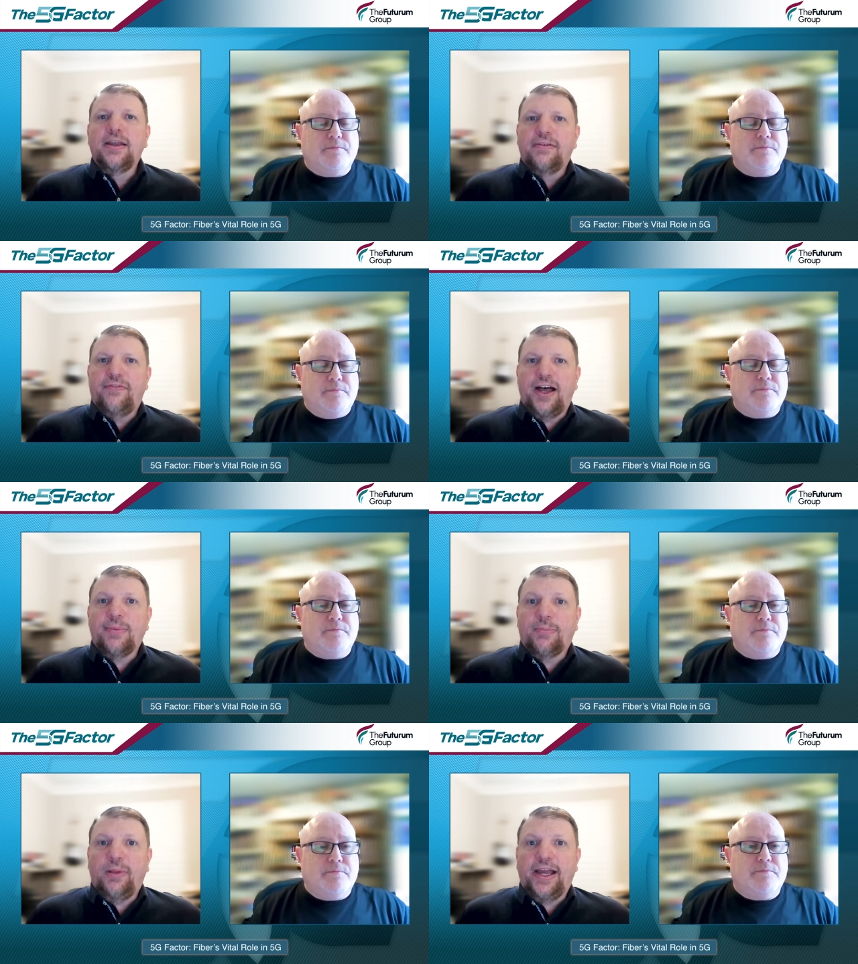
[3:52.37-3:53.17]

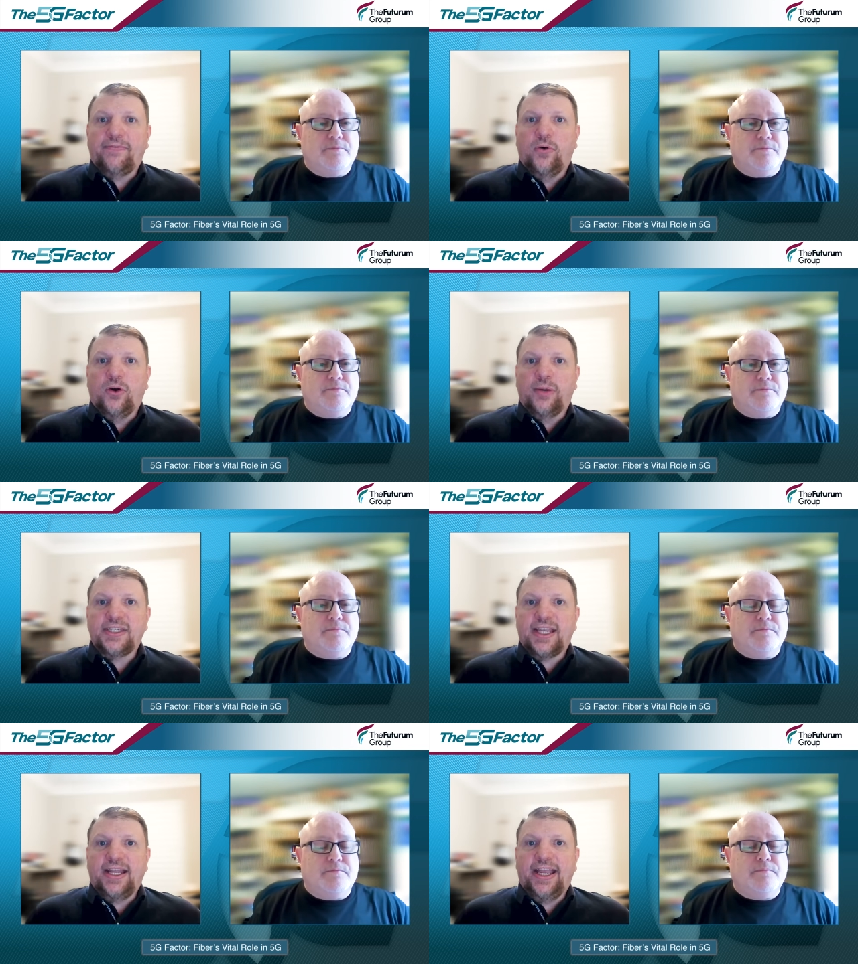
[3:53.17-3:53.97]
Speaker 1: fiber
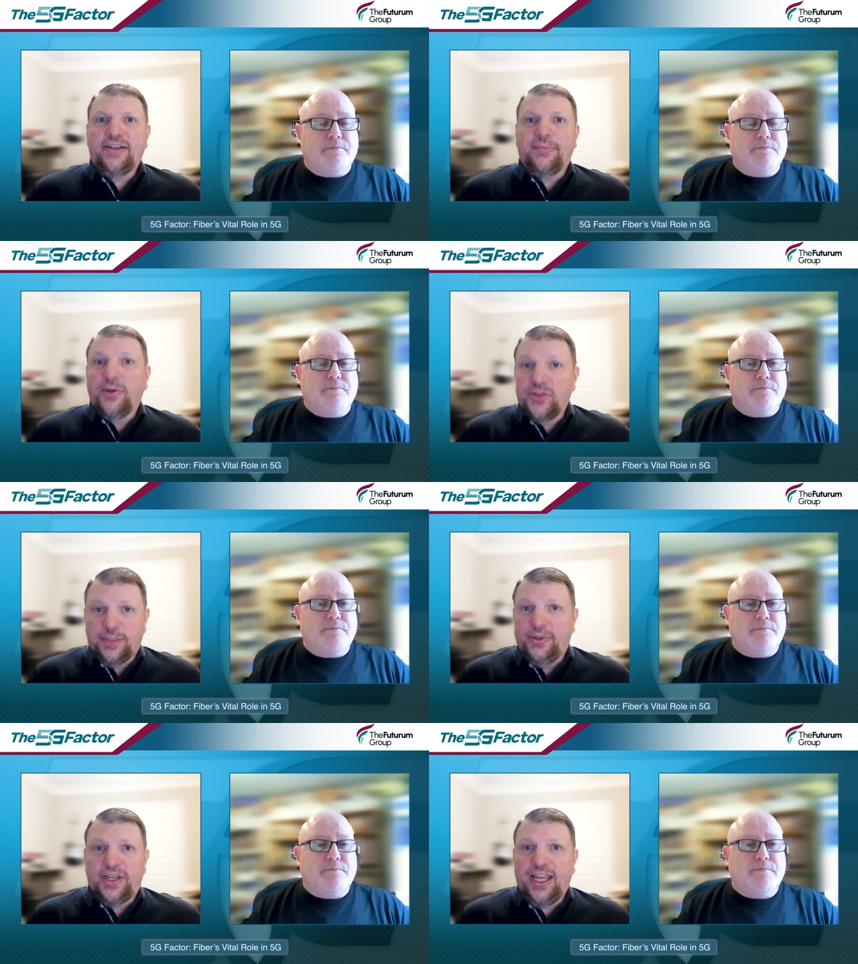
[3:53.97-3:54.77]
platforms can handle
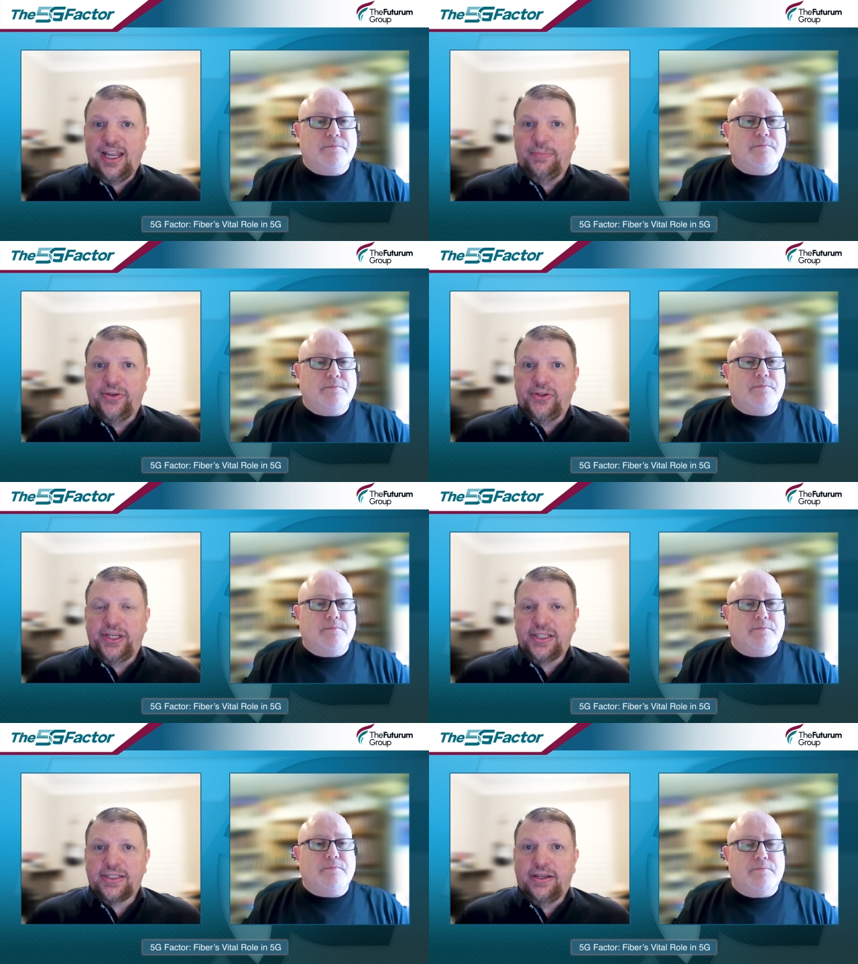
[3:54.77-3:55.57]
multiple
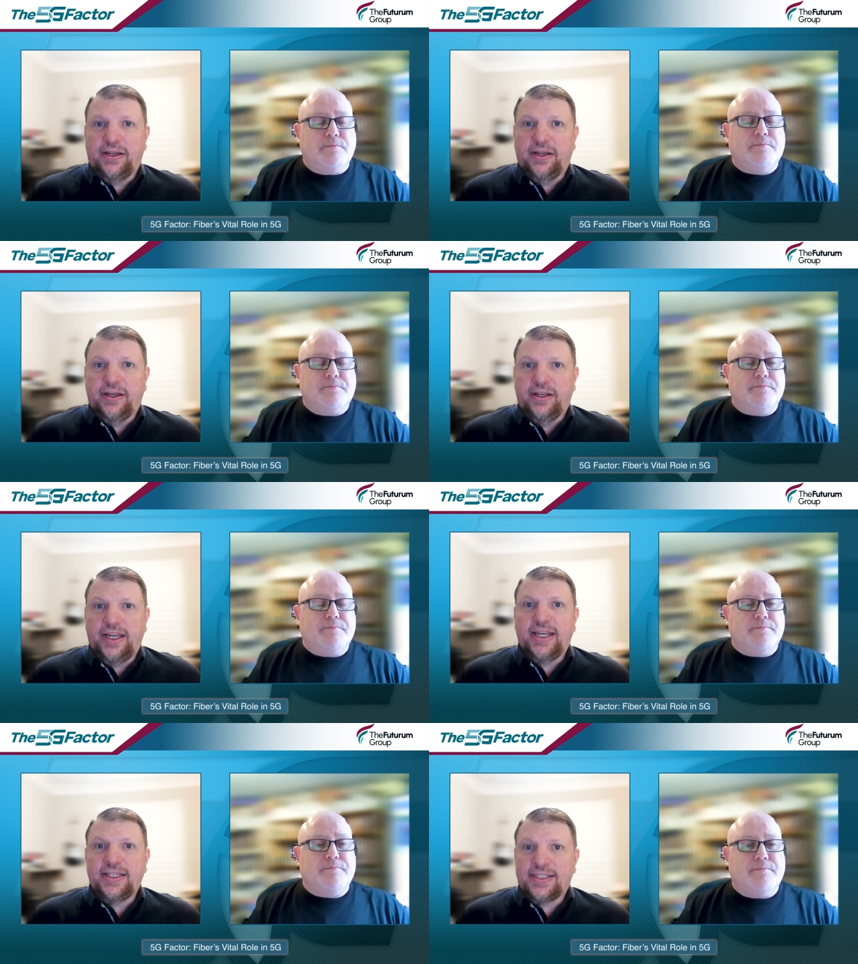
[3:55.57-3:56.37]
capabilities on
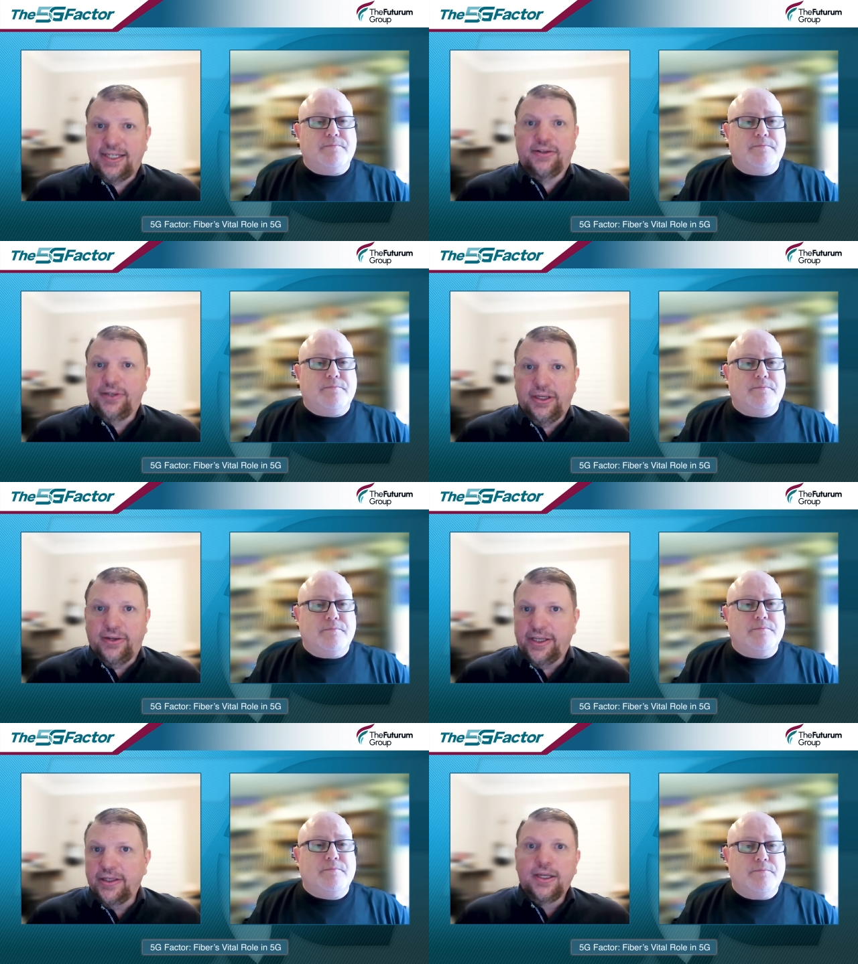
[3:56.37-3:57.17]
a single
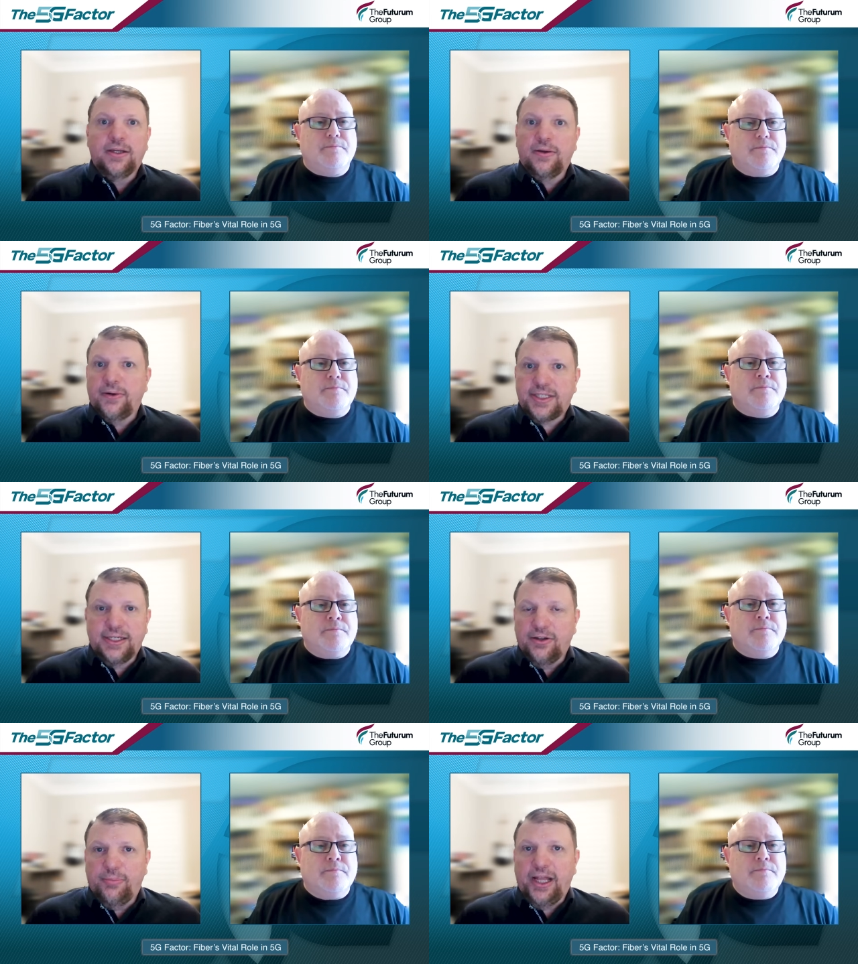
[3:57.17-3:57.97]
unit or a
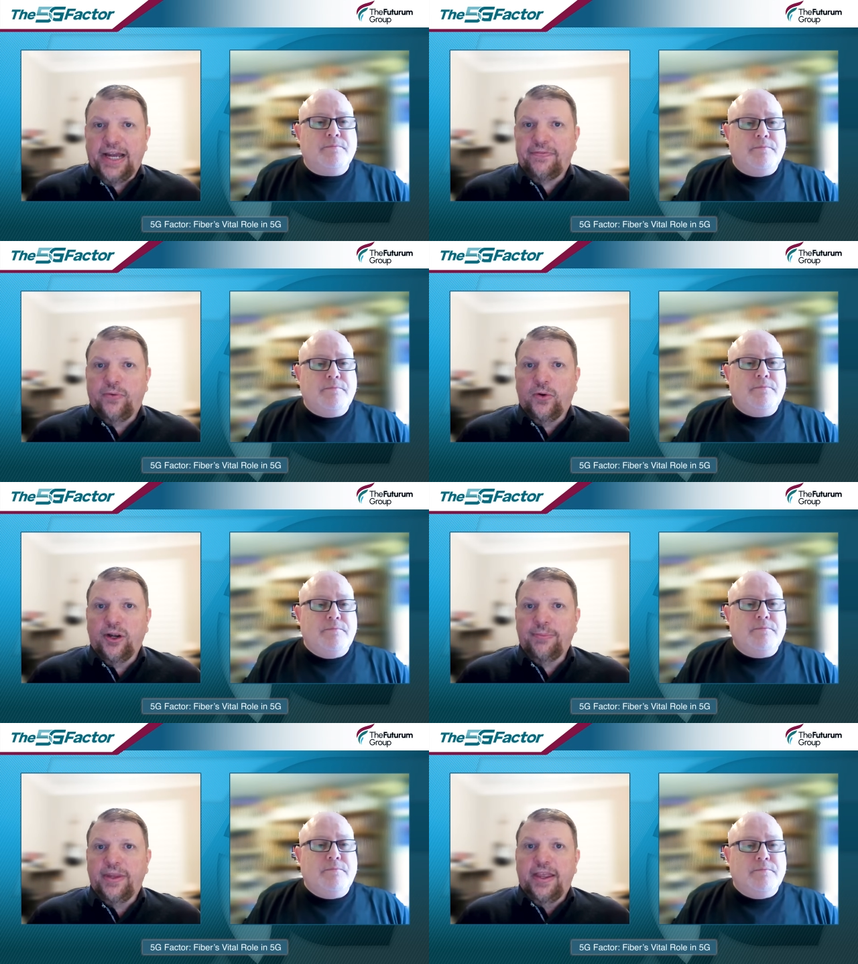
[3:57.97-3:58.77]
single
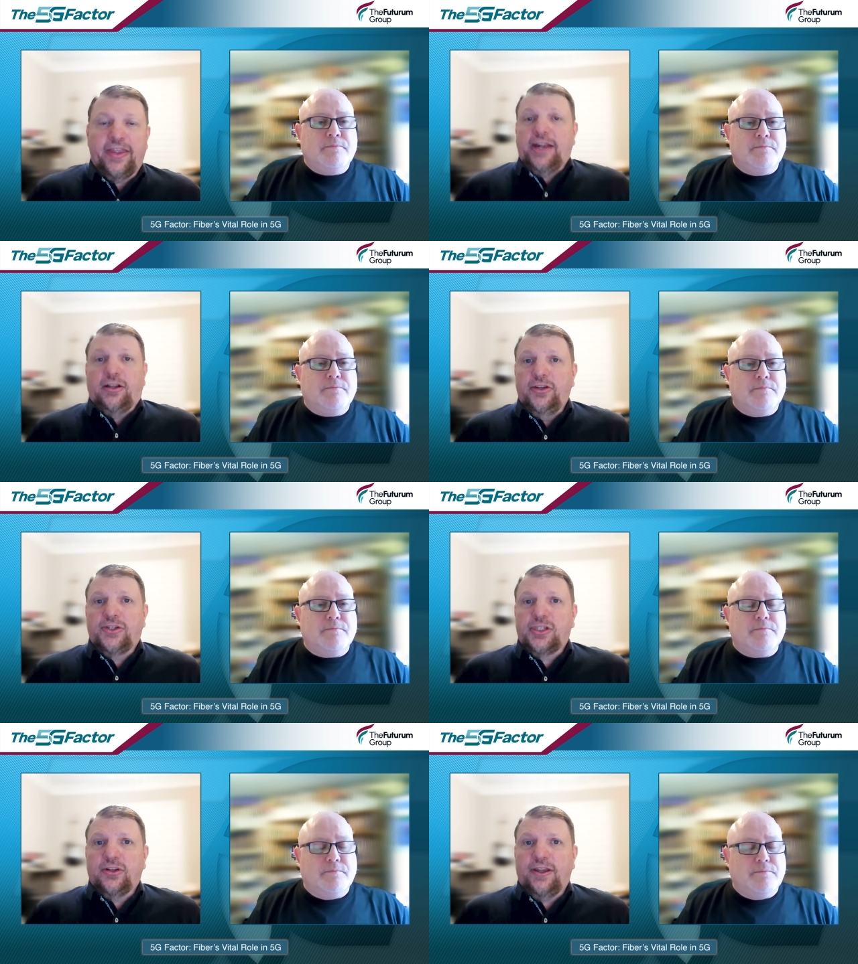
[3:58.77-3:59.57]
platform. that
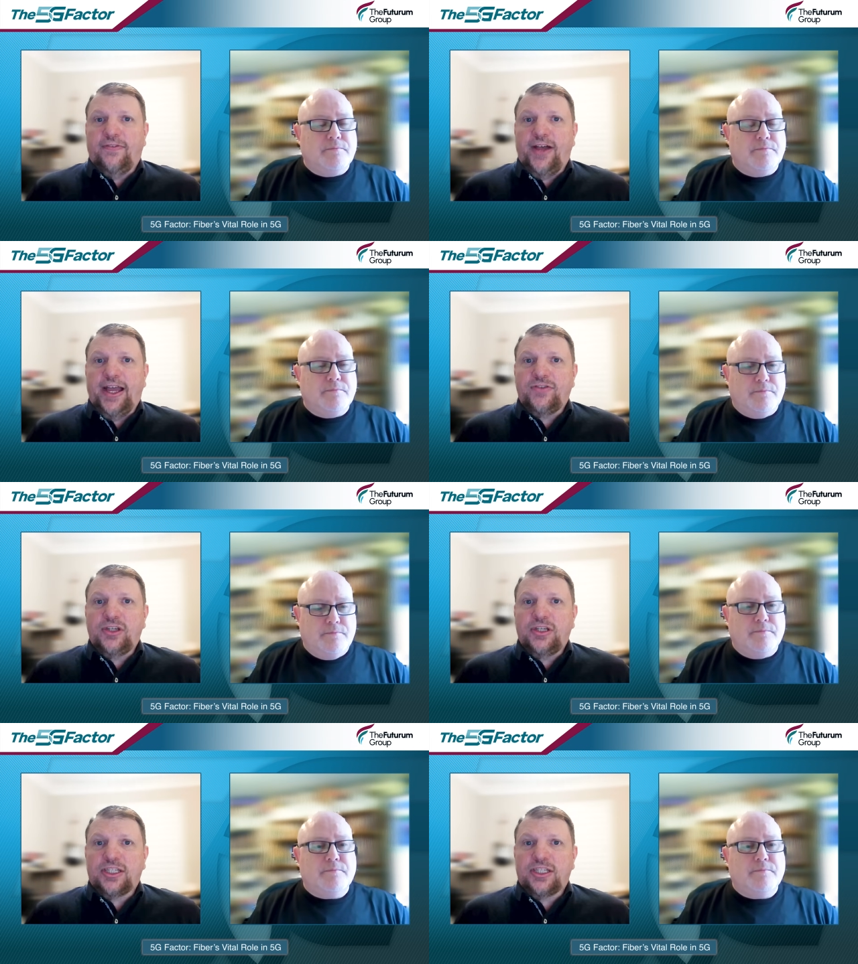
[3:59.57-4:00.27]
includes certainly 5G